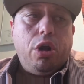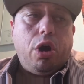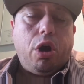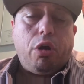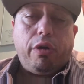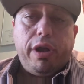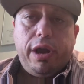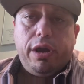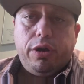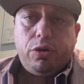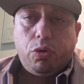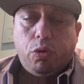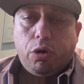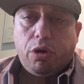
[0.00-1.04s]
Her and her
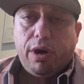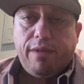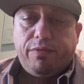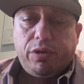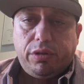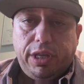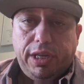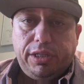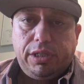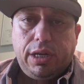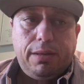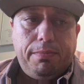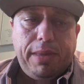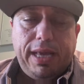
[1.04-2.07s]
daughter have released
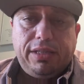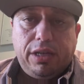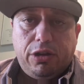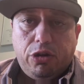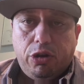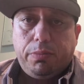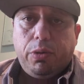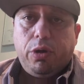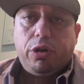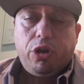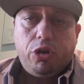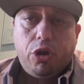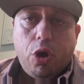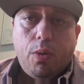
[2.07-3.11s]
an amazing
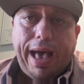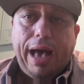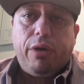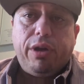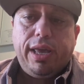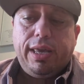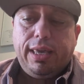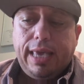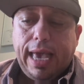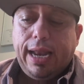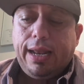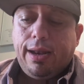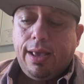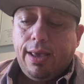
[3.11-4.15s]
cookbook. Go out and get
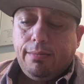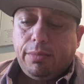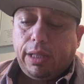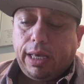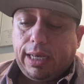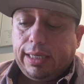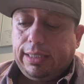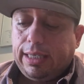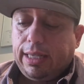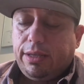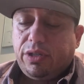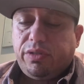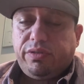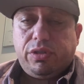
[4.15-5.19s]
it. But like I said,
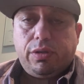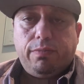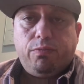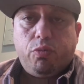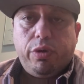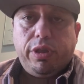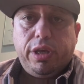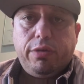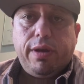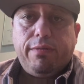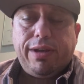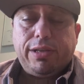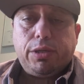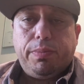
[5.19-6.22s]
there's some really great
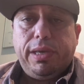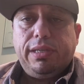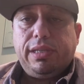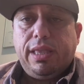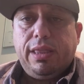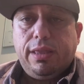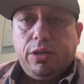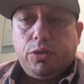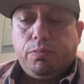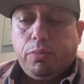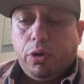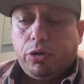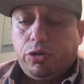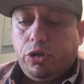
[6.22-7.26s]
recipes in this
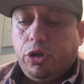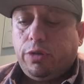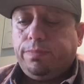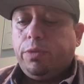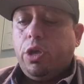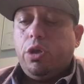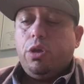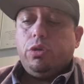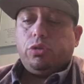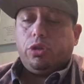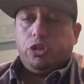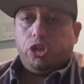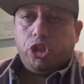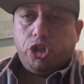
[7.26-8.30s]
book too. So
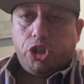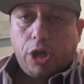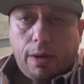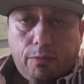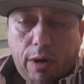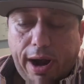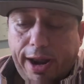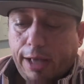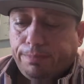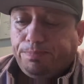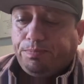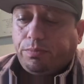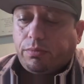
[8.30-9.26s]
let's just jump right in.